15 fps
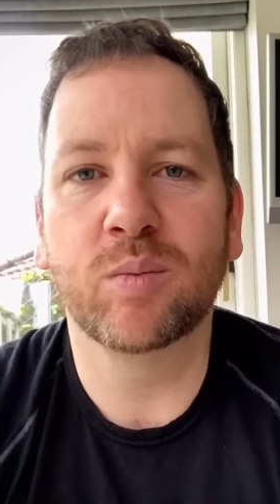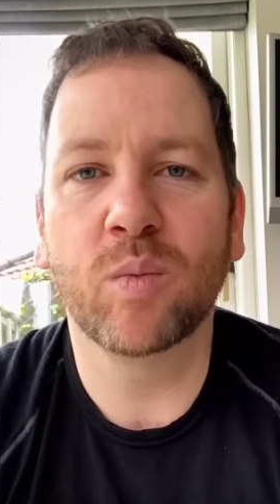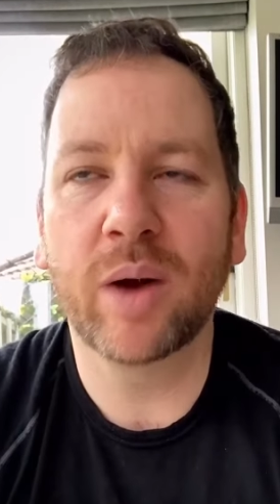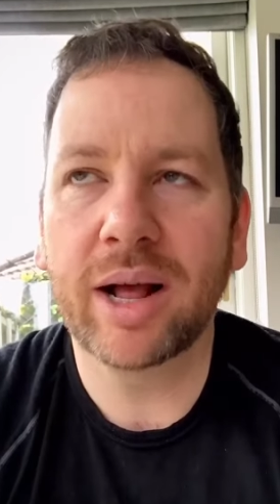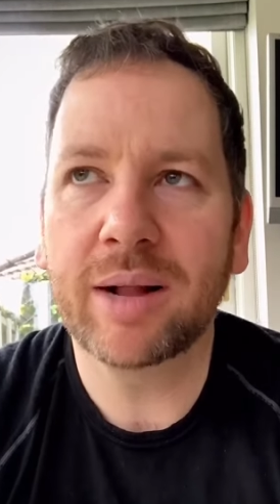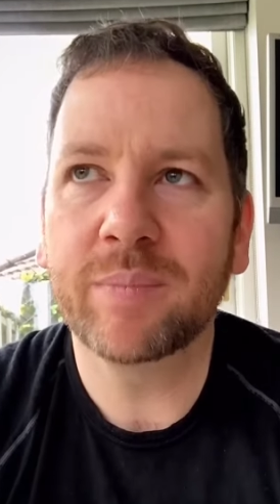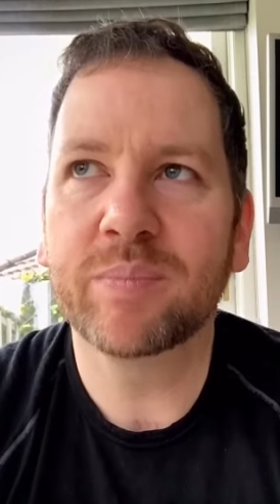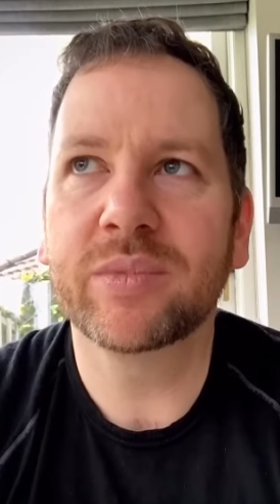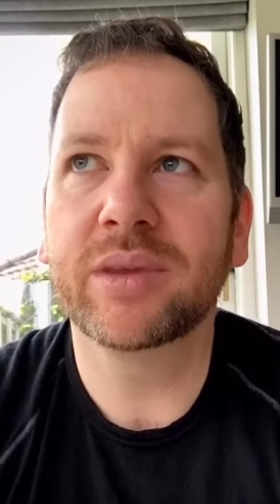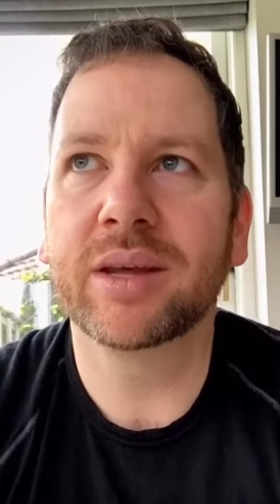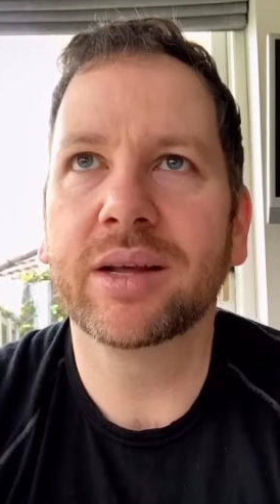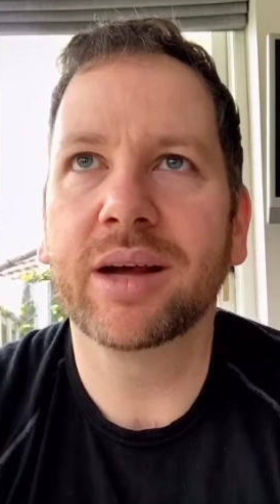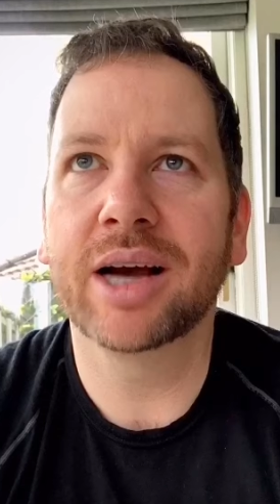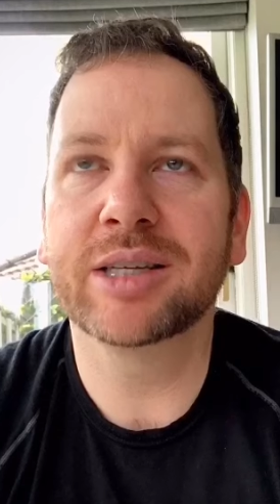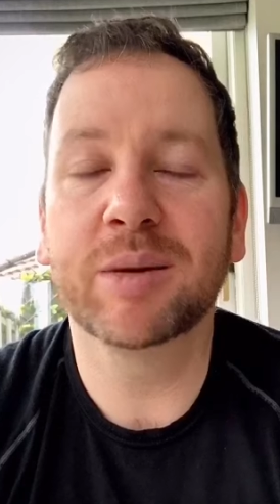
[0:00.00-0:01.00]
Well,
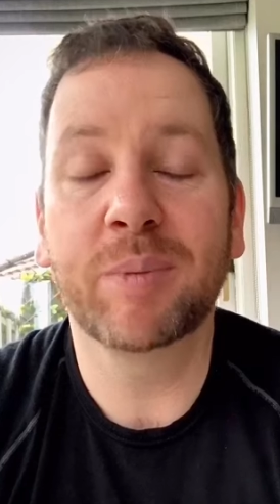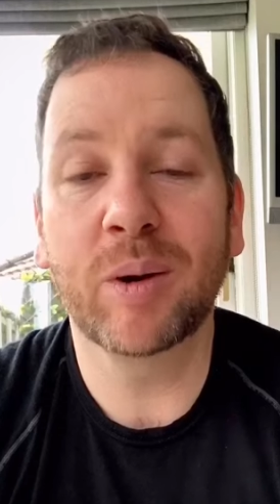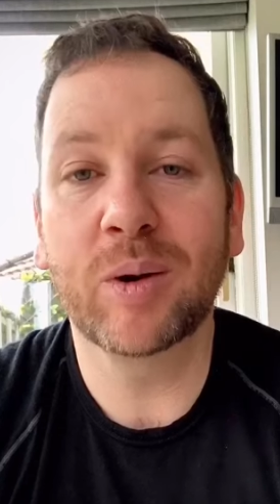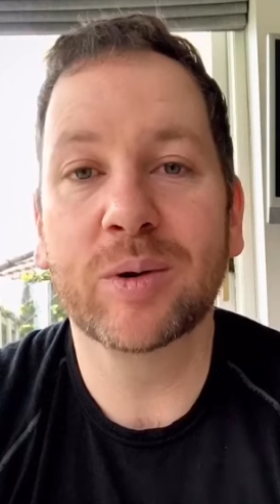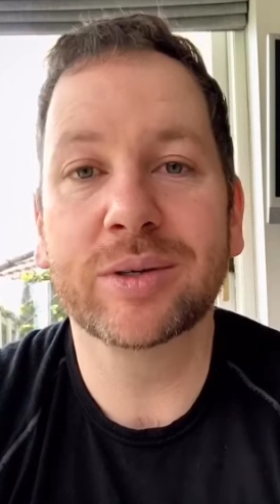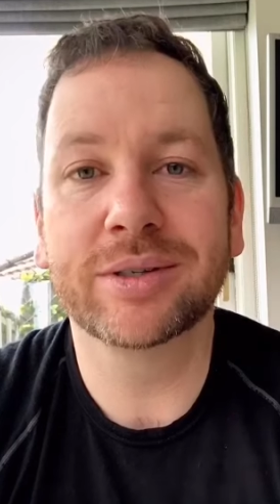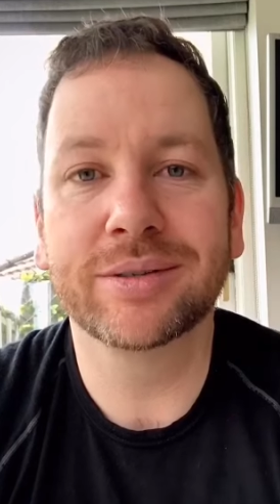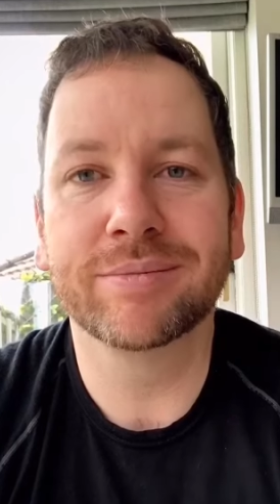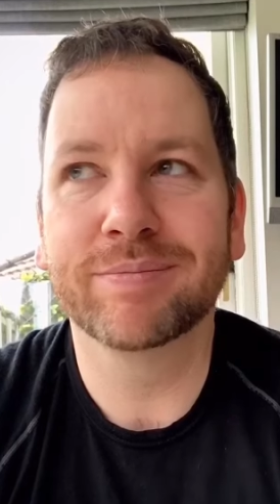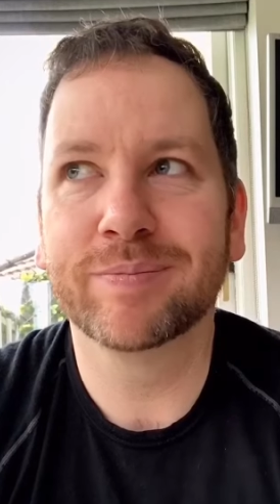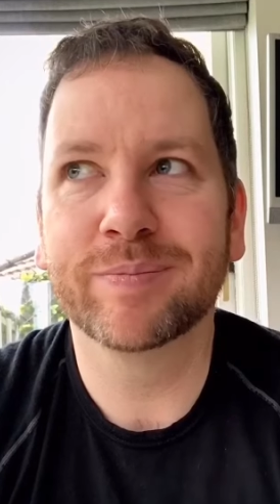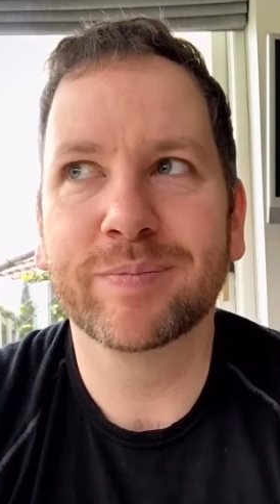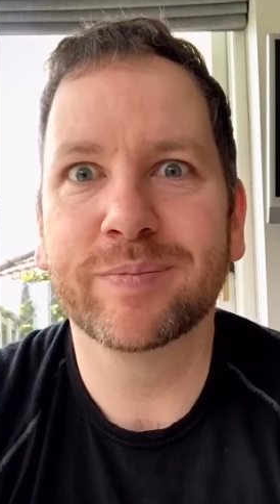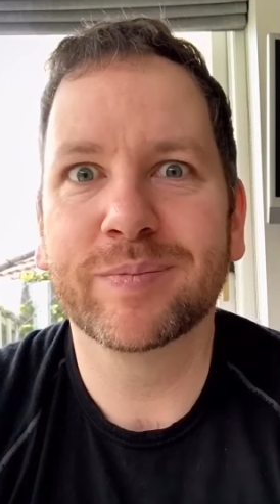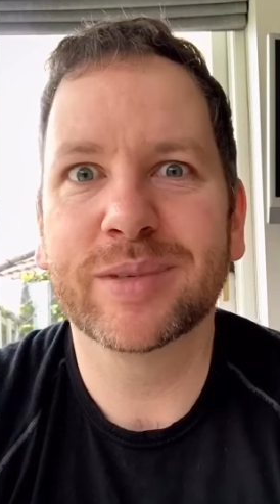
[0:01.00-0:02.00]
I suppose
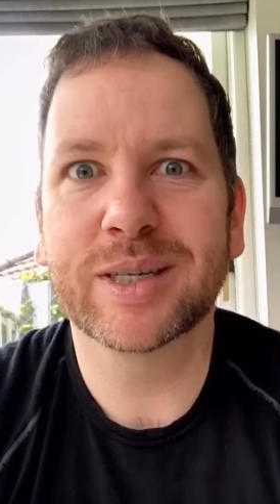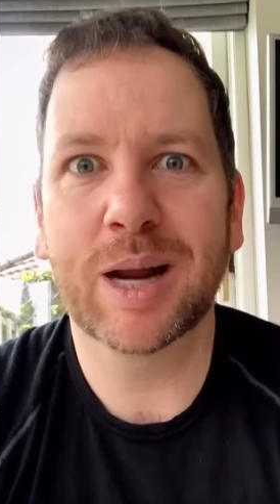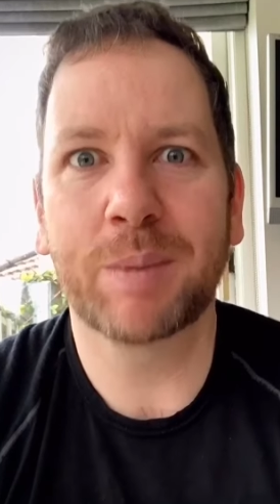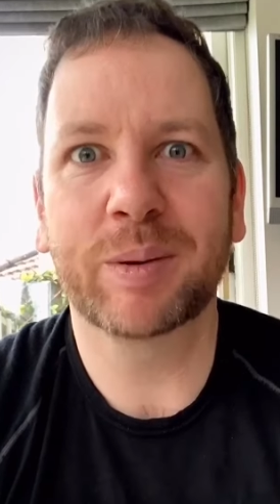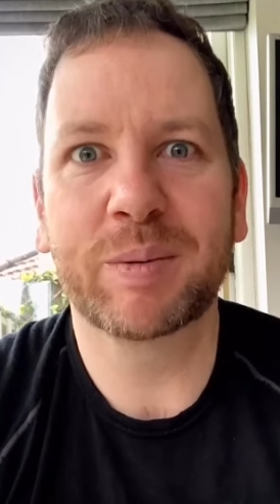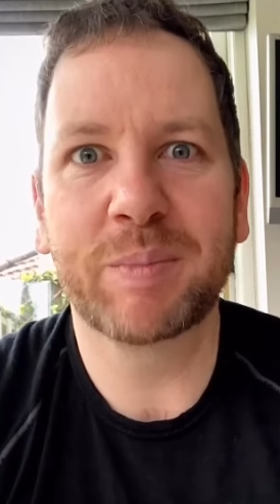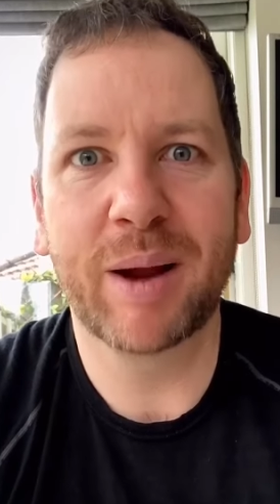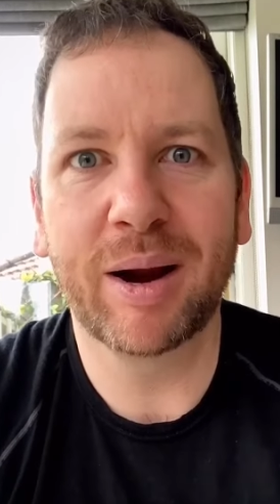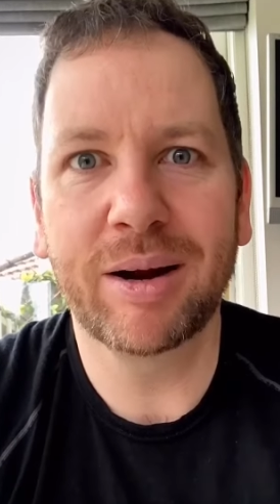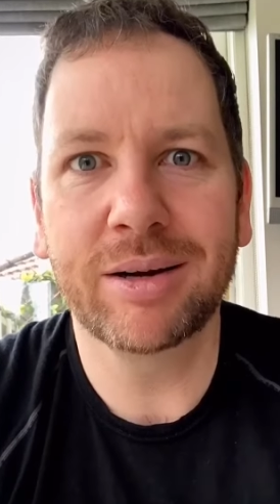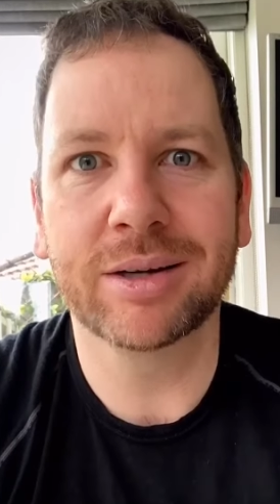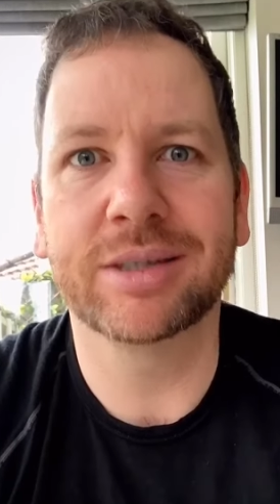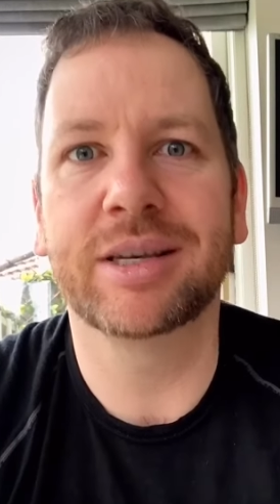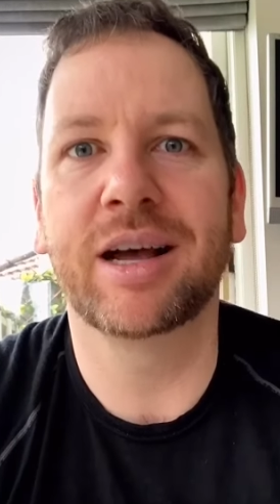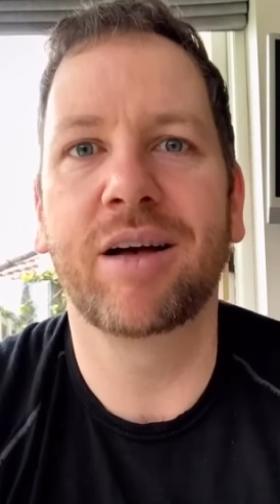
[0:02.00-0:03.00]
stop comparing
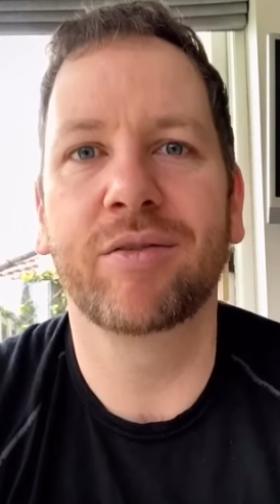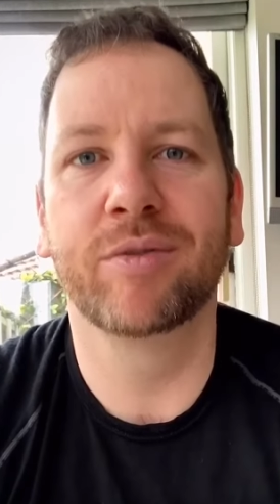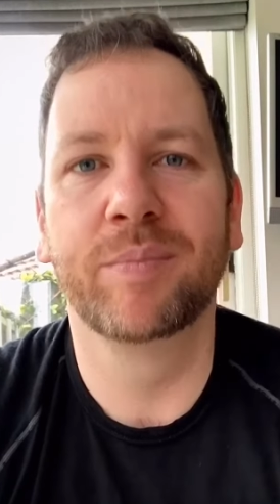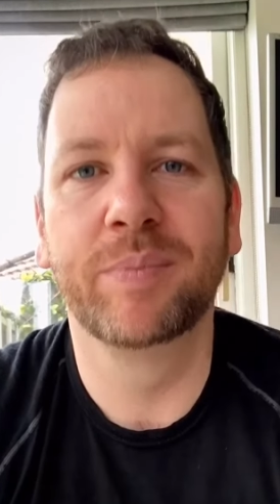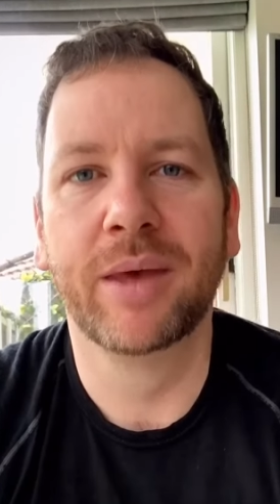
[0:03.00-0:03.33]
yourself.